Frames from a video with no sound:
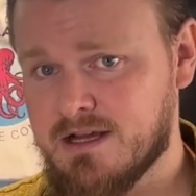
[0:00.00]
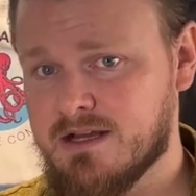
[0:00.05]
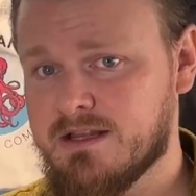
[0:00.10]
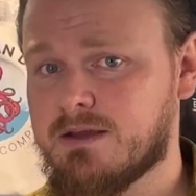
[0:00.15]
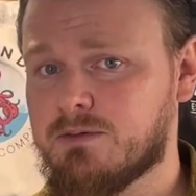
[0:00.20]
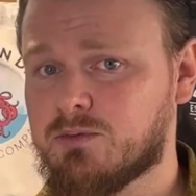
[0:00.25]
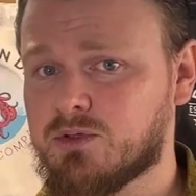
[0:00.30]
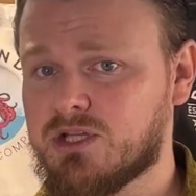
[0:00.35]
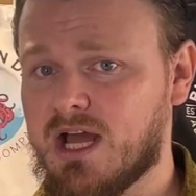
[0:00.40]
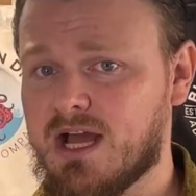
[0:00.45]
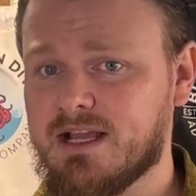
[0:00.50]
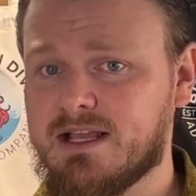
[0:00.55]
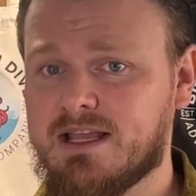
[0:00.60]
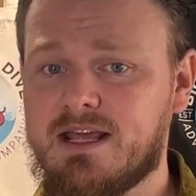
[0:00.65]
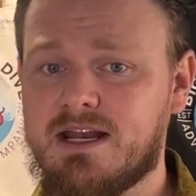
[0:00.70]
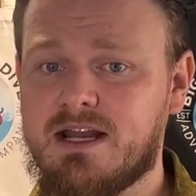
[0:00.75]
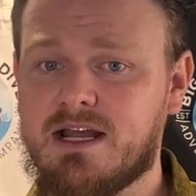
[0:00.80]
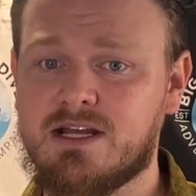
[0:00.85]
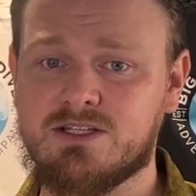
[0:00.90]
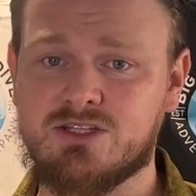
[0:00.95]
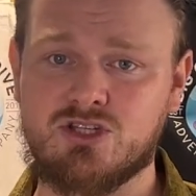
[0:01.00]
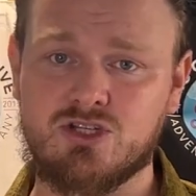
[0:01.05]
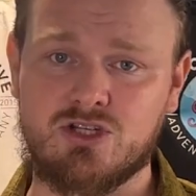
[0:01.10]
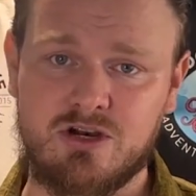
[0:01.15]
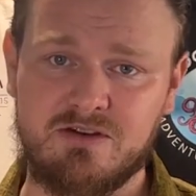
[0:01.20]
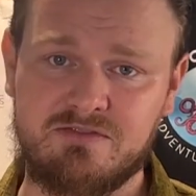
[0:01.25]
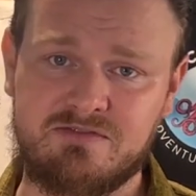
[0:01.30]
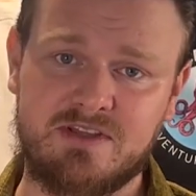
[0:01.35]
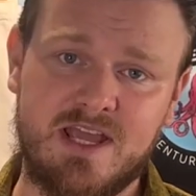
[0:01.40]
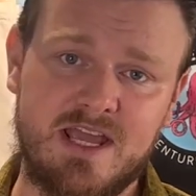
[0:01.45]
They will not get a
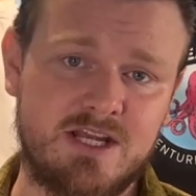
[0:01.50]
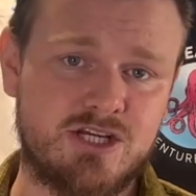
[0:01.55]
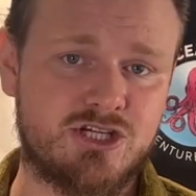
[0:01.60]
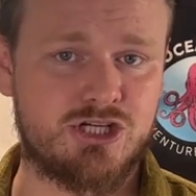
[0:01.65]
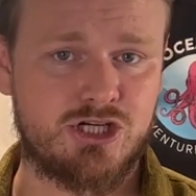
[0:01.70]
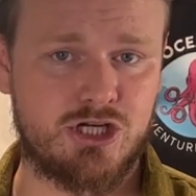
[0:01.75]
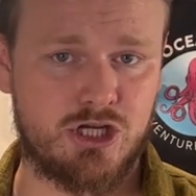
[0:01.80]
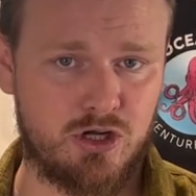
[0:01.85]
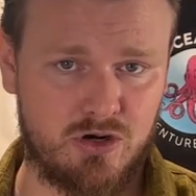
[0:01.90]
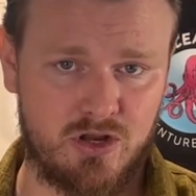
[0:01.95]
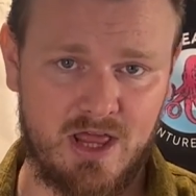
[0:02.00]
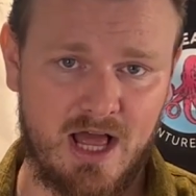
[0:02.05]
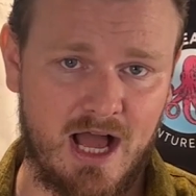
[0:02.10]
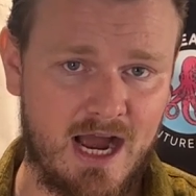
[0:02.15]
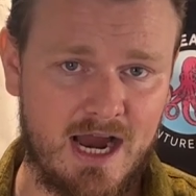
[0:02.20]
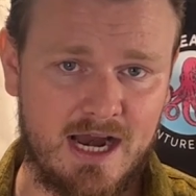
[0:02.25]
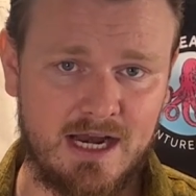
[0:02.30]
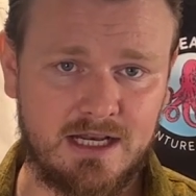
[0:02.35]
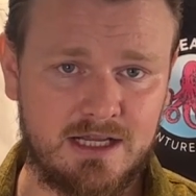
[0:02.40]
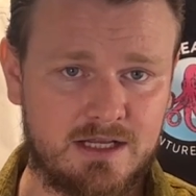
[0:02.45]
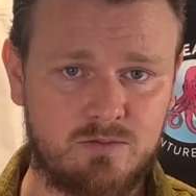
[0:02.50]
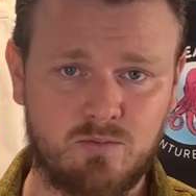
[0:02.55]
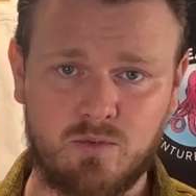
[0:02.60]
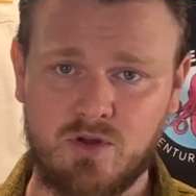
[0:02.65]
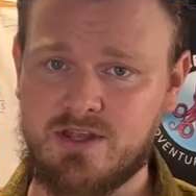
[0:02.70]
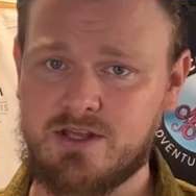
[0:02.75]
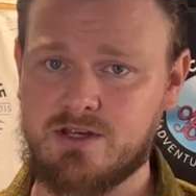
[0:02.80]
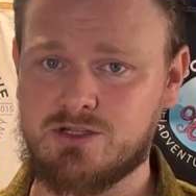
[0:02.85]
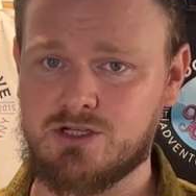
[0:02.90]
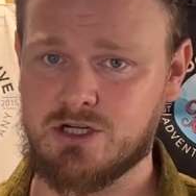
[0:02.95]
certification to go to the island when
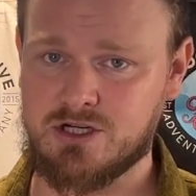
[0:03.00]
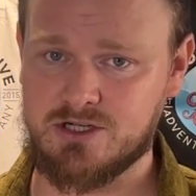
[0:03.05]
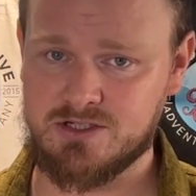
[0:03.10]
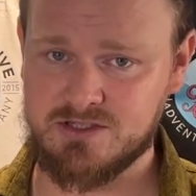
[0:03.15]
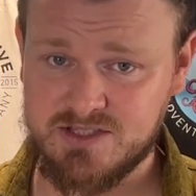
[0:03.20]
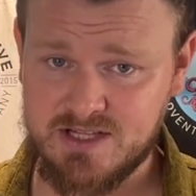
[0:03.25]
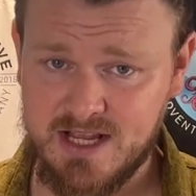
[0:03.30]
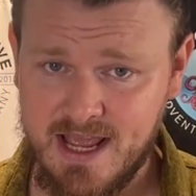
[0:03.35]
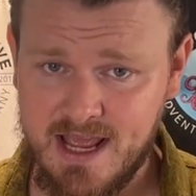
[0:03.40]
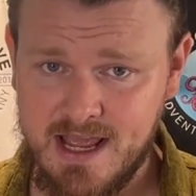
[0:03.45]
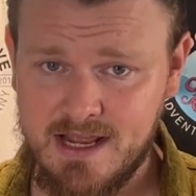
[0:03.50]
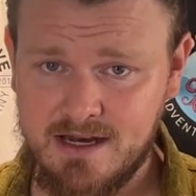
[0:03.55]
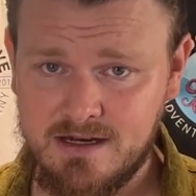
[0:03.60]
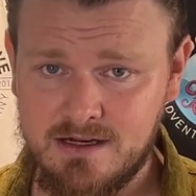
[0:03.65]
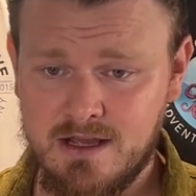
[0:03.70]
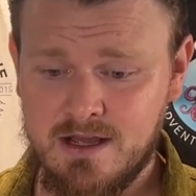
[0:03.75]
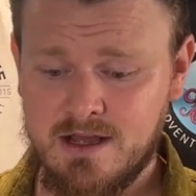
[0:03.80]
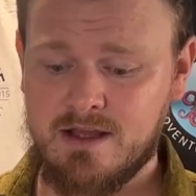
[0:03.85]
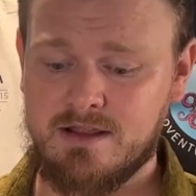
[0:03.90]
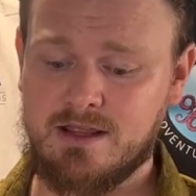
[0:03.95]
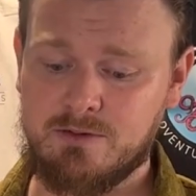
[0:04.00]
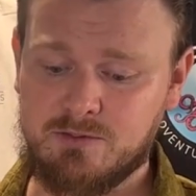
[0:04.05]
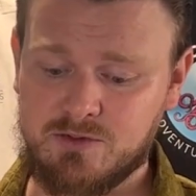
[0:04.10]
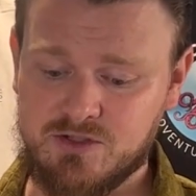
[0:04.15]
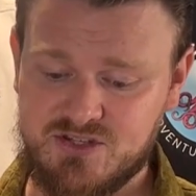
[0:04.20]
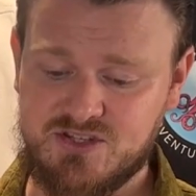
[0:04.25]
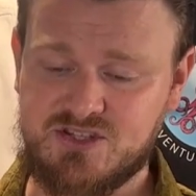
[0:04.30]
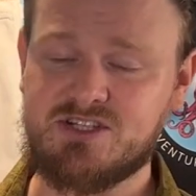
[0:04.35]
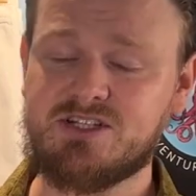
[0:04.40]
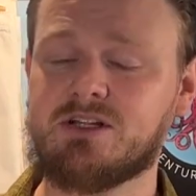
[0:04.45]
they turn 10. They will
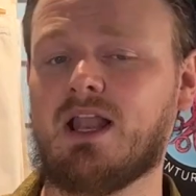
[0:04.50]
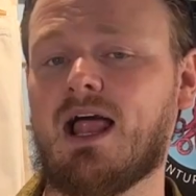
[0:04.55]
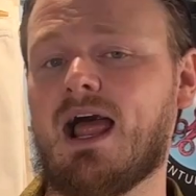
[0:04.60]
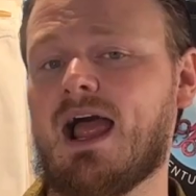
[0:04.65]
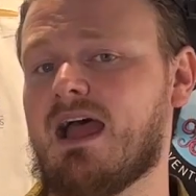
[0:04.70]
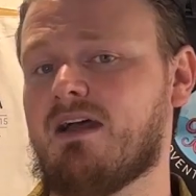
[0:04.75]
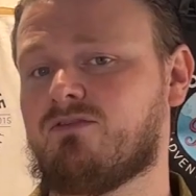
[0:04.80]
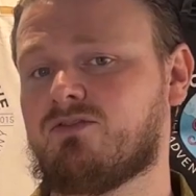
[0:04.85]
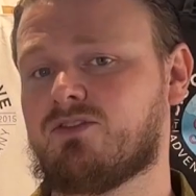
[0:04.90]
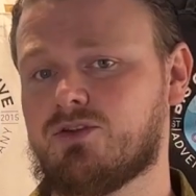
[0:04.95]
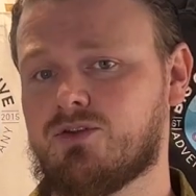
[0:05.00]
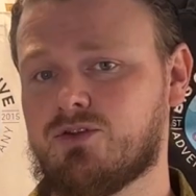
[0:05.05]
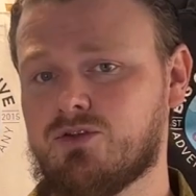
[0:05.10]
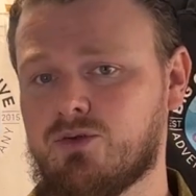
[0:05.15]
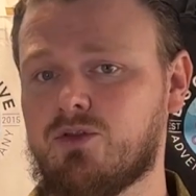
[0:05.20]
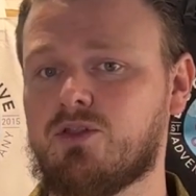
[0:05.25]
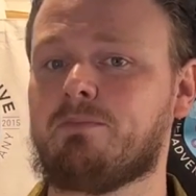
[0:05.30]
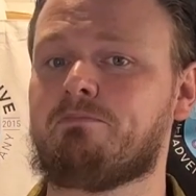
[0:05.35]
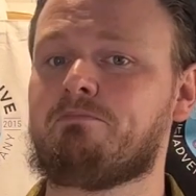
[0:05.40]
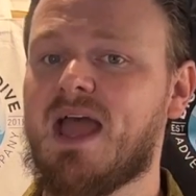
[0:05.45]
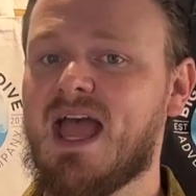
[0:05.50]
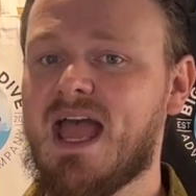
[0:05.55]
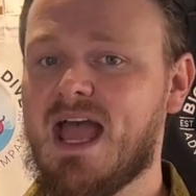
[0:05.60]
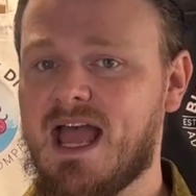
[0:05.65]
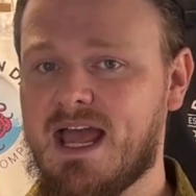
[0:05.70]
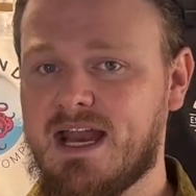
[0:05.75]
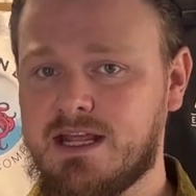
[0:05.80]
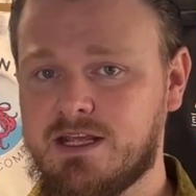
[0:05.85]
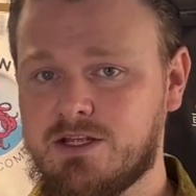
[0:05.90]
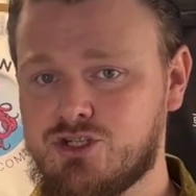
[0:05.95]
still have to do the
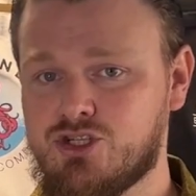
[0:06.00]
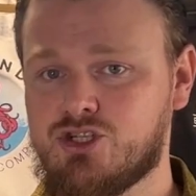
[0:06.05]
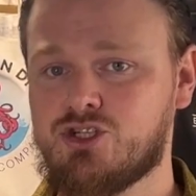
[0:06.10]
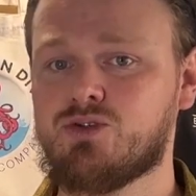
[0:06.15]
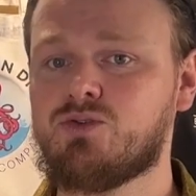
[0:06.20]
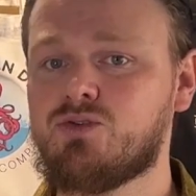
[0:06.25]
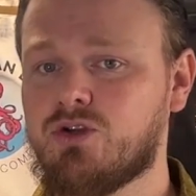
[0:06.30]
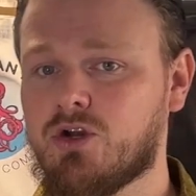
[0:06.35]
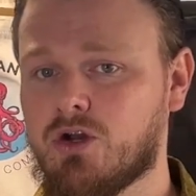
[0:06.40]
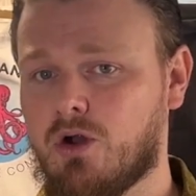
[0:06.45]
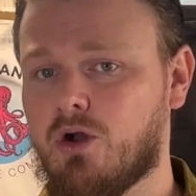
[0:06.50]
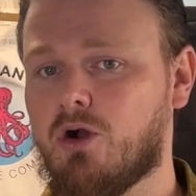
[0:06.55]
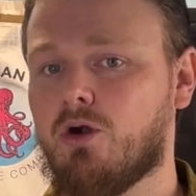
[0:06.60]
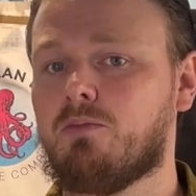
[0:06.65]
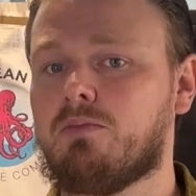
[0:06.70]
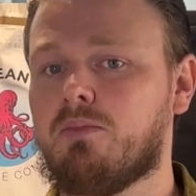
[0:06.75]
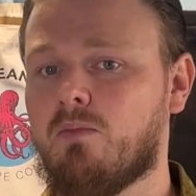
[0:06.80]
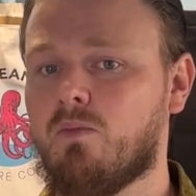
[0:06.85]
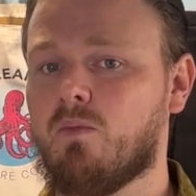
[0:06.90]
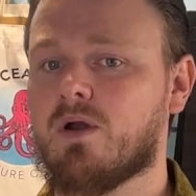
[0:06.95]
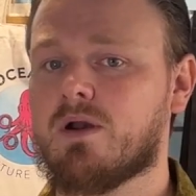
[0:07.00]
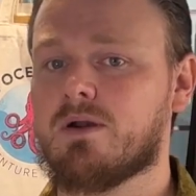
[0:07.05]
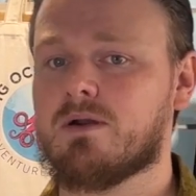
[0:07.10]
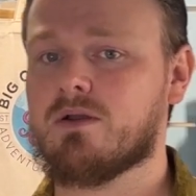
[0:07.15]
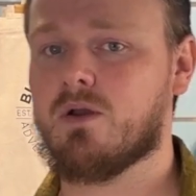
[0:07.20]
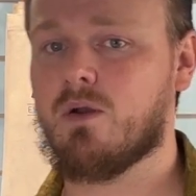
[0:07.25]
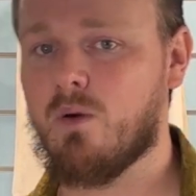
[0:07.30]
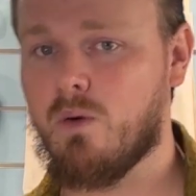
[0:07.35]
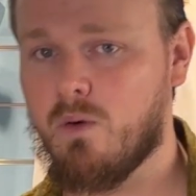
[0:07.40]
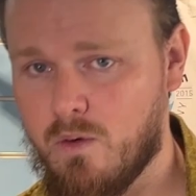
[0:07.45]
PADI Junior Open Water
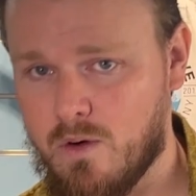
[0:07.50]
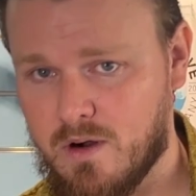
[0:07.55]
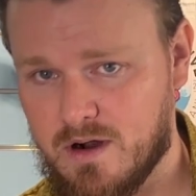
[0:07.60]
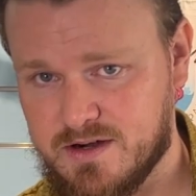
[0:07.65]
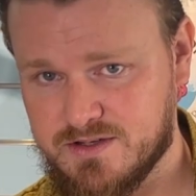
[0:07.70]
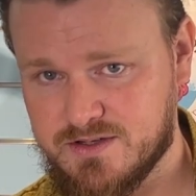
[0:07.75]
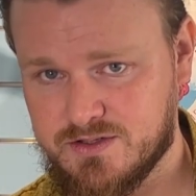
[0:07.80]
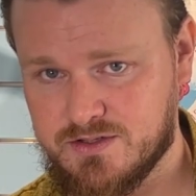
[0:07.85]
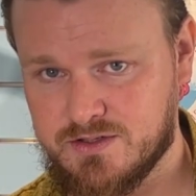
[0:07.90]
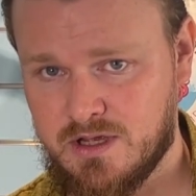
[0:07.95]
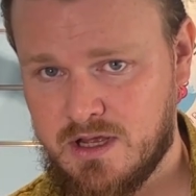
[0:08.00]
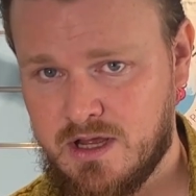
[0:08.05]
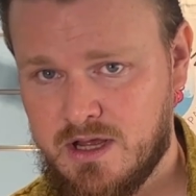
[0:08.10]
course.